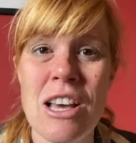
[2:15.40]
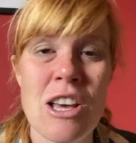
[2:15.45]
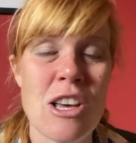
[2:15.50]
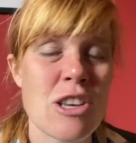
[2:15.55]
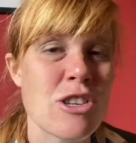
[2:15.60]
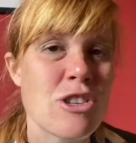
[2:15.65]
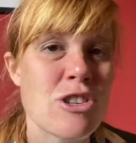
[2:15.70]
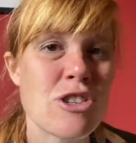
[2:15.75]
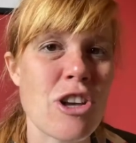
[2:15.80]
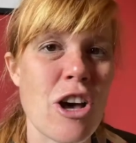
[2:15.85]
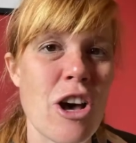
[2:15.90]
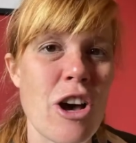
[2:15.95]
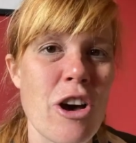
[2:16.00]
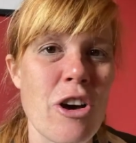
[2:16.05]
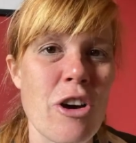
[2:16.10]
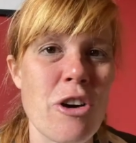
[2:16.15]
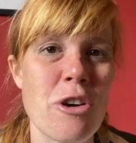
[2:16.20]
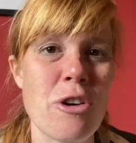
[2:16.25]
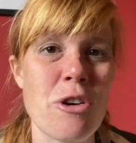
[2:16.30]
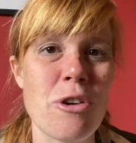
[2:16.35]

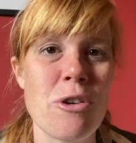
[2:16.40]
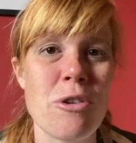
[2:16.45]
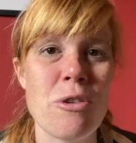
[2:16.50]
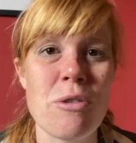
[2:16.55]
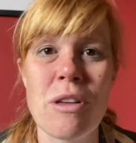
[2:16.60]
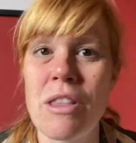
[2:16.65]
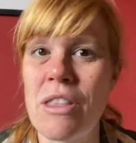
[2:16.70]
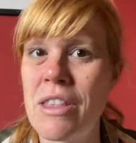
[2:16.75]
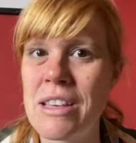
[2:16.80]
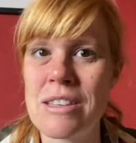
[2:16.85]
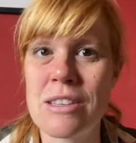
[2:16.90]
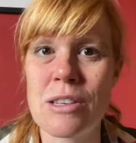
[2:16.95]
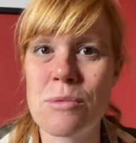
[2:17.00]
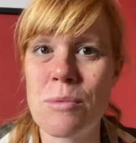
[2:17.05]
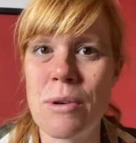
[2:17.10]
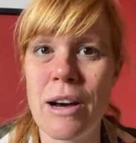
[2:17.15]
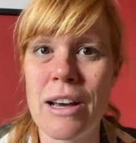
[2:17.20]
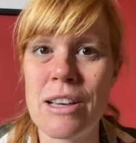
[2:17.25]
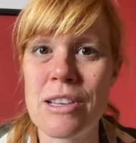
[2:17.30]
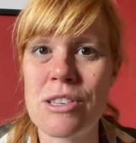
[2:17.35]
So this is
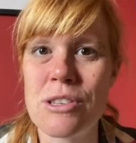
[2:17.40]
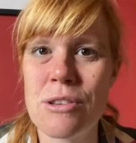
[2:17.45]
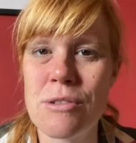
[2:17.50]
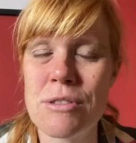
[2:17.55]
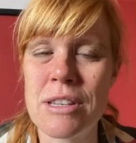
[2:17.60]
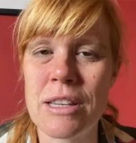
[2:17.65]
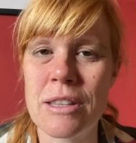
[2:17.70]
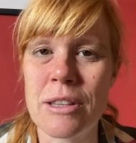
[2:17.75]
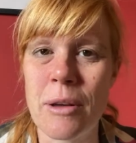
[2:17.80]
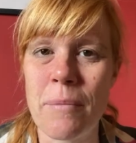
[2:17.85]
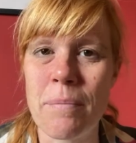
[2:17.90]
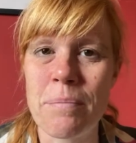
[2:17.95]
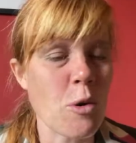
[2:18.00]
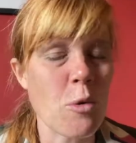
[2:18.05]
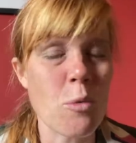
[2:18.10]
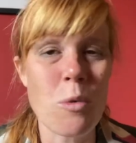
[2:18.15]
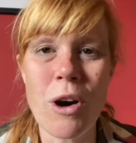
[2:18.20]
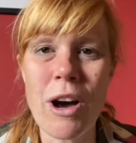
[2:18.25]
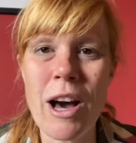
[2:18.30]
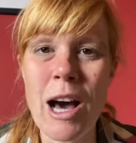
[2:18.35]
why it's suiting them.
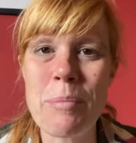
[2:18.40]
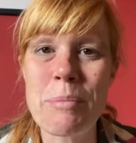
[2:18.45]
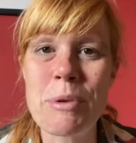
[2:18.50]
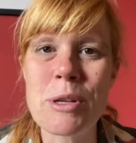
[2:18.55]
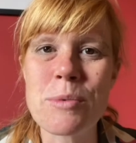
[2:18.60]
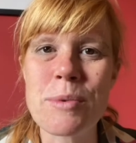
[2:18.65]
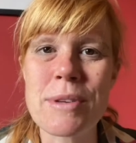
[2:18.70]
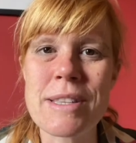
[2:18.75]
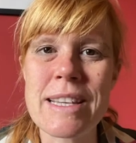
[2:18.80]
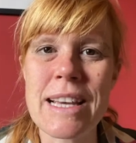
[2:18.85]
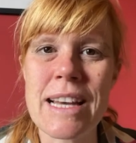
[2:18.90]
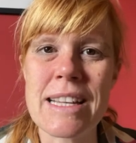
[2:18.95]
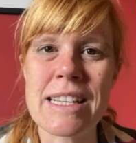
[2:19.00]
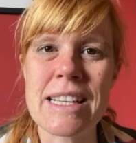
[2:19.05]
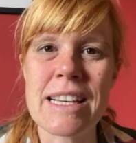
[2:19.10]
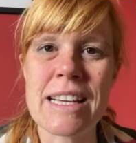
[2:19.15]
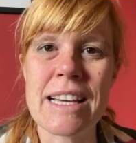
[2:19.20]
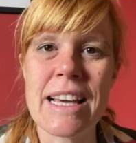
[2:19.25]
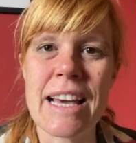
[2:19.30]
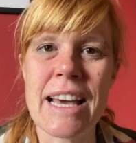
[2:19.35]
What happened with
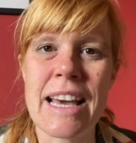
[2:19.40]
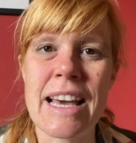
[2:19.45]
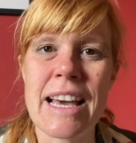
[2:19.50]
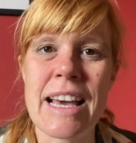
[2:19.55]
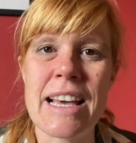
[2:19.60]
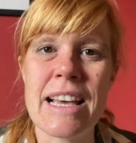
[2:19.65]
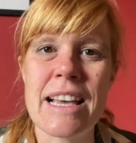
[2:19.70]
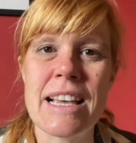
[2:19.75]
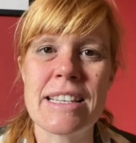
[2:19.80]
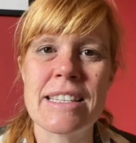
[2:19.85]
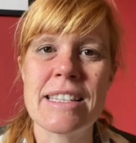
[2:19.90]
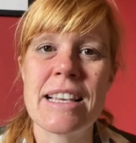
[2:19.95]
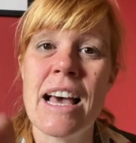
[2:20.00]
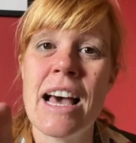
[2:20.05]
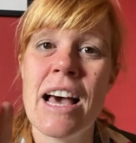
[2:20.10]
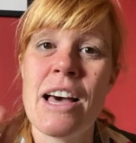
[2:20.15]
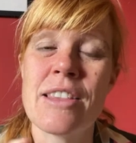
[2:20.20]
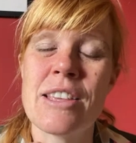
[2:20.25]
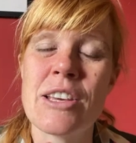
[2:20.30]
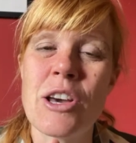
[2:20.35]
Teddy is
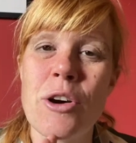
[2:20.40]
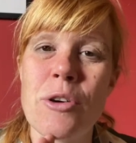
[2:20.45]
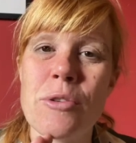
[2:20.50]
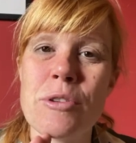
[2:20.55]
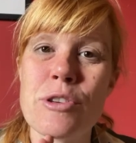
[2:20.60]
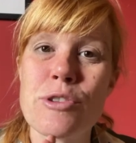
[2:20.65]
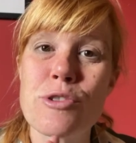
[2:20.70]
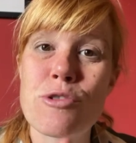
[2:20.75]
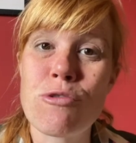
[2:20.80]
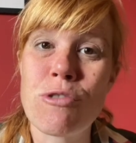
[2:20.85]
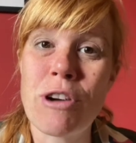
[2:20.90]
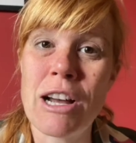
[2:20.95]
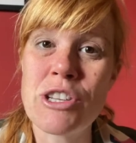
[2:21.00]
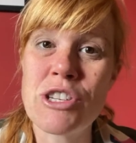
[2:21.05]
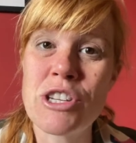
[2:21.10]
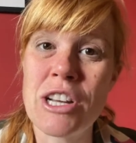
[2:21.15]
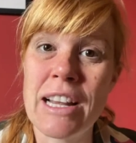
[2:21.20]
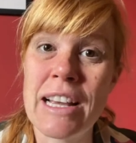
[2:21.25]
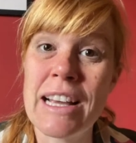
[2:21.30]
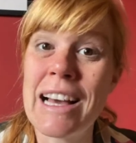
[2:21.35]
the owners
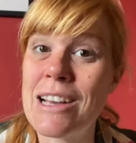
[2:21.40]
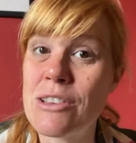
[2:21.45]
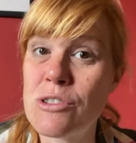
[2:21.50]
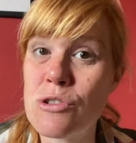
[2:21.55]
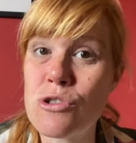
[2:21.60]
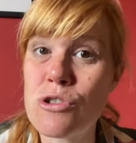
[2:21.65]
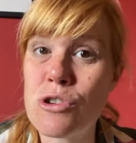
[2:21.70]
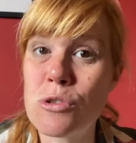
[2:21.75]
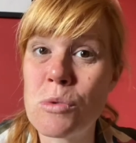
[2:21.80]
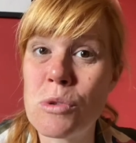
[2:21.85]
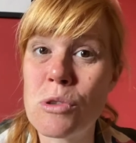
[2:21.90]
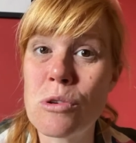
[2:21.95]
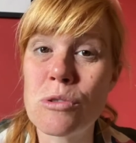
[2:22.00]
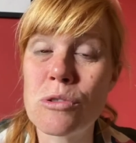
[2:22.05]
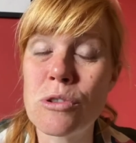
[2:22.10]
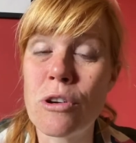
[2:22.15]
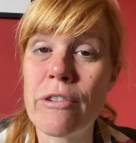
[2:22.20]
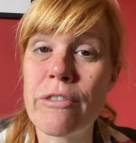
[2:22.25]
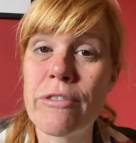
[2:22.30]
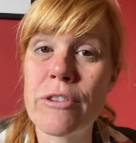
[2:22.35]
gradually, as you should with all
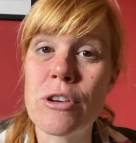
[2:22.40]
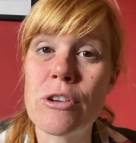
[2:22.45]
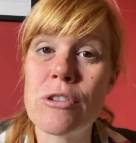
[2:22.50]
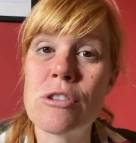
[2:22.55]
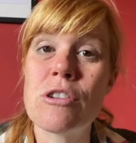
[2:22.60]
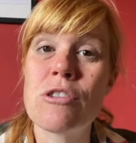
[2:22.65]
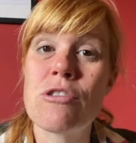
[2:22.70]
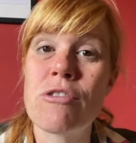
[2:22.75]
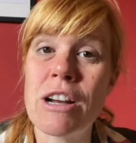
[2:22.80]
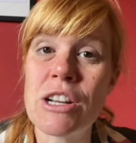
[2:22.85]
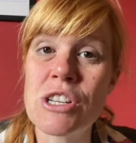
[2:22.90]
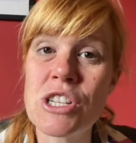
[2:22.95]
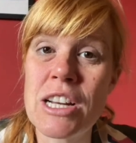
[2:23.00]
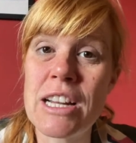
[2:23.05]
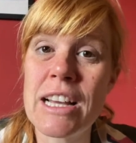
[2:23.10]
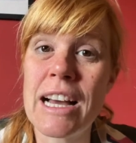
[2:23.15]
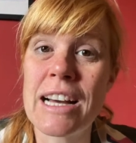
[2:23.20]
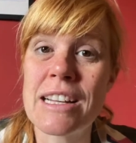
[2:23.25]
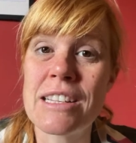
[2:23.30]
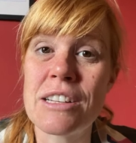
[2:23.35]
dog food, gradually
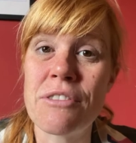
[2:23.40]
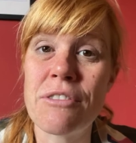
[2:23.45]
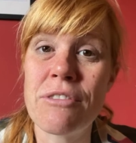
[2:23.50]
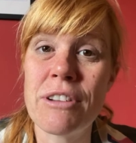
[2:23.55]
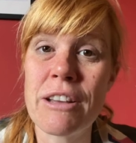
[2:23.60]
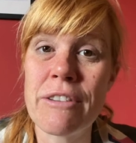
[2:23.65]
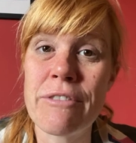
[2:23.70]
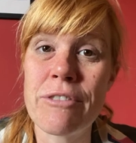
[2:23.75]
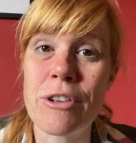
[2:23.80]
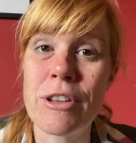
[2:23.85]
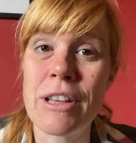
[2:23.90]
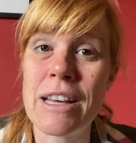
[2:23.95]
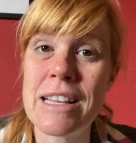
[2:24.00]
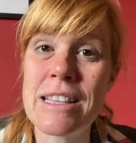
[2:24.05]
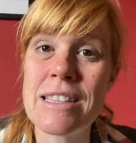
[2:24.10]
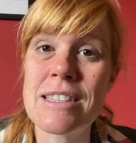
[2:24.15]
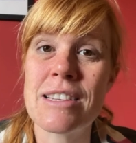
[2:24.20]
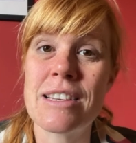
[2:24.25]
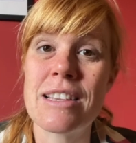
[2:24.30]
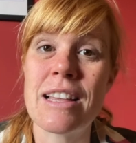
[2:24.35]
added Fleetful
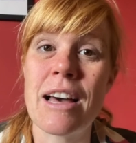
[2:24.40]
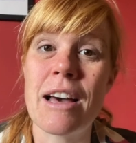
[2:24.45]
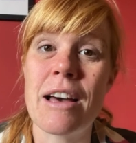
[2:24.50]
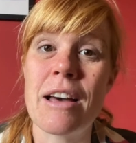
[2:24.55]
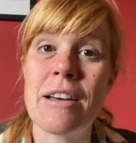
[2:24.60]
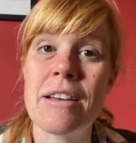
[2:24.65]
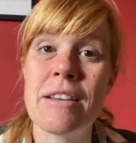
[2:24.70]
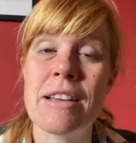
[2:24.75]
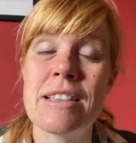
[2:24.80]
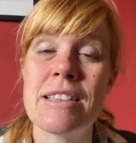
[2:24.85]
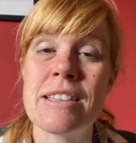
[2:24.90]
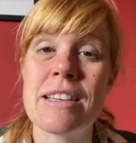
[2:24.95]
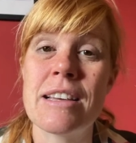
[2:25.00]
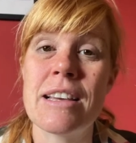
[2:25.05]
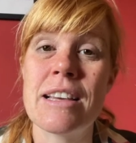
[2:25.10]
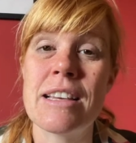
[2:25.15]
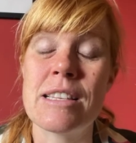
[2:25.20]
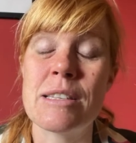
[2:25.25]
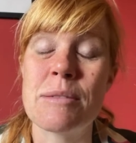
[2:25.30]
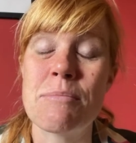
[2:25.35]
into
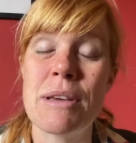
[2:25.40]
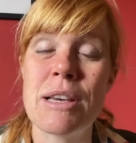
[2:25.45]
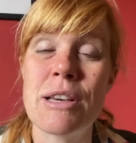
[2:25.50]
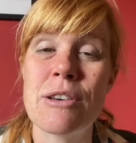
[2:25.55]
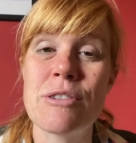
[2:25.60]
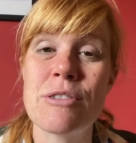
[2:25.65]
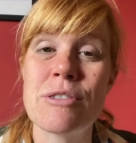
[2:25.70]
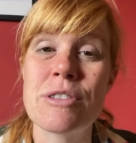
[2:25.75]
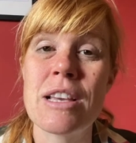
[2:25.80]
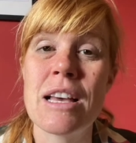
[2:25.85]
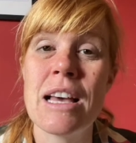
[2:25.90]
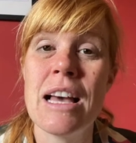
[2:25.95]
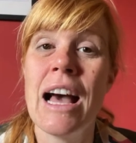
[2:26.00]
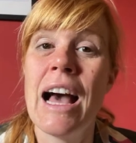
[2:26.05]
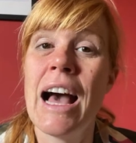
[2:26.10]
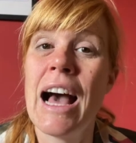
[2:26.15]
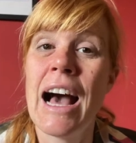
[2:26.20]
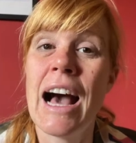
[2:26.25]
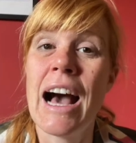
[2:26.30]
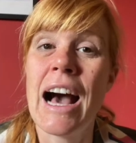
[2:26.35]
his meals,
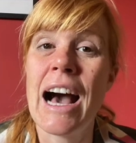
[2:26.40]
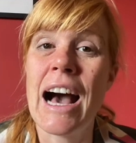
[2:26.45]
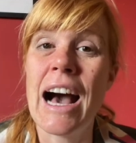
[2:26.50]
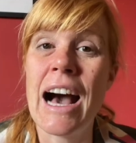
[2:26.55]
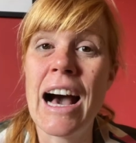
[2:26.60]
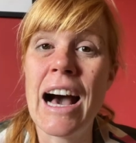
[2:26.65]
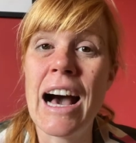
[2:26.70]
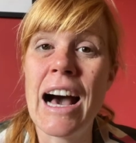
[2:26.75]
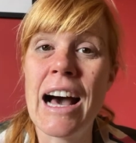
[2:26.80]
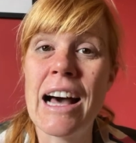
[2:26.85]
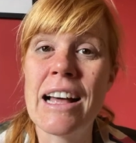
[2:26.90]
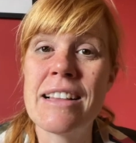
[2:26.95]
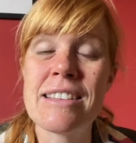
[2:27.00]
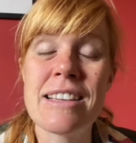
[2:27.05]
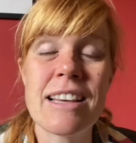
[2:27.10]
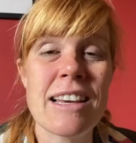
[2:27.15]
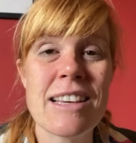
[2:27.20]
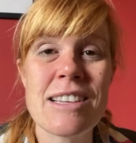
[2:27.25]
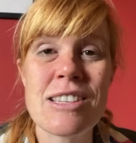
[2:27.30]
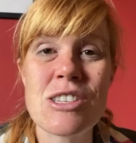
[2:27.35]
and
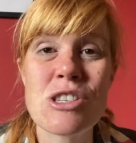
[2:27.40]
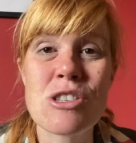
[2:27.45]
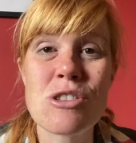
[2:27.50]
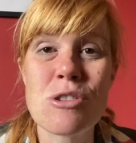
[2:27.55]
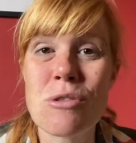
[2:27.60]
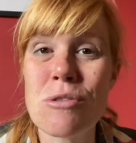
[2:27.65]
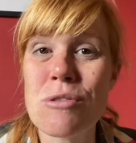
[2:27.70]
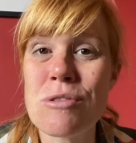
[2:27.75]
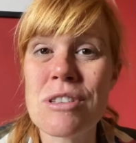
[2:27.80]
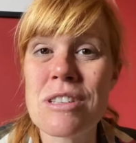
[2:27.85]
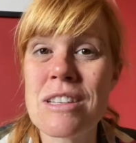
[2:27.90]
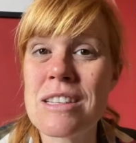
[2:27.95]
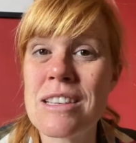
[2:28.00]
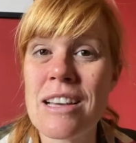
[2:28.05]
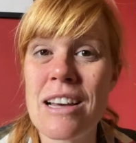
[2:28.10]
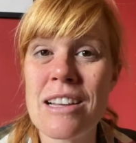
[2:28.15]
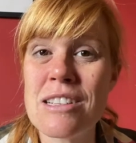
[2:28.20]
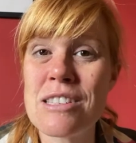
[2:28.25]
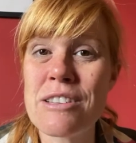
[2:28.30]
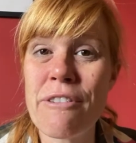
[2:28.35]
his stools
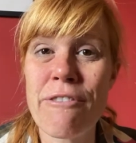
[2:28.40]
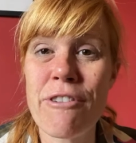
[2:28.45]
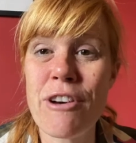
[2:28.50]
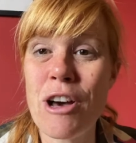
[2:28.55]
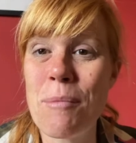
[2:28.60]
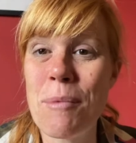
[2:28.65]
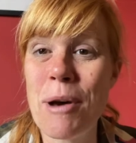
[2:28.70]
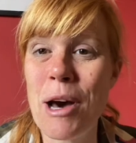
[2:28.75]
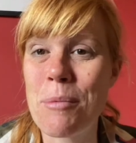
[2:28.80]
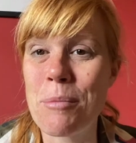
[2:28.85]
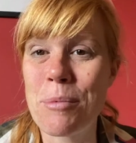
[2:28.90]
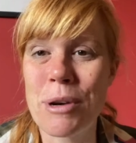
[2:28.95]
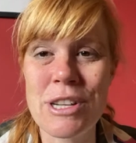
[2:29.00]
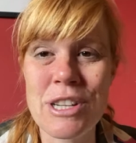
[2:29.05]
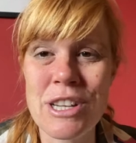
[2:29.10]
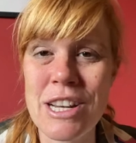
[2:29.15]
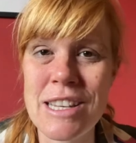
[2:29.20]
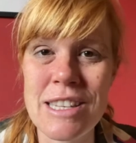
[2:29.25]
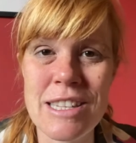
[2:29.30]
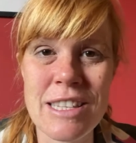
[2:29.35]
decided to firm up, which
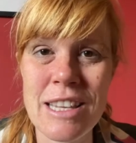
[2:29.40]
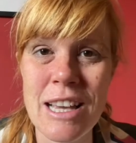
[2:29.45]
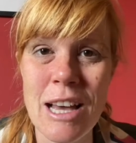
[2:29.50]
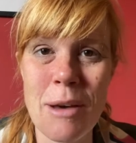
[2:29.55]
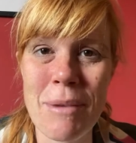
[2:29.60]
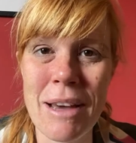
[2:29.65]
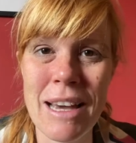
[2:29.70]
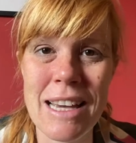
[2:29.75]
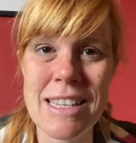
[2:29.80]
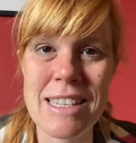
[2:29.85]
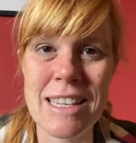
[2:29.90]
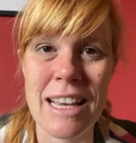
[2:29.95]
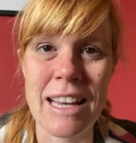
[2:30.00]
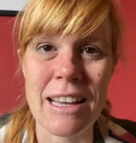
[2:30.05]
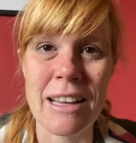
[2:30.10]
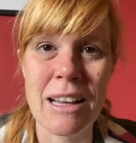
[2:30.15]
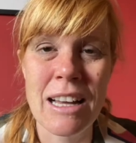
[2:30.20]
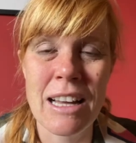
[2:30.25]
is amazing.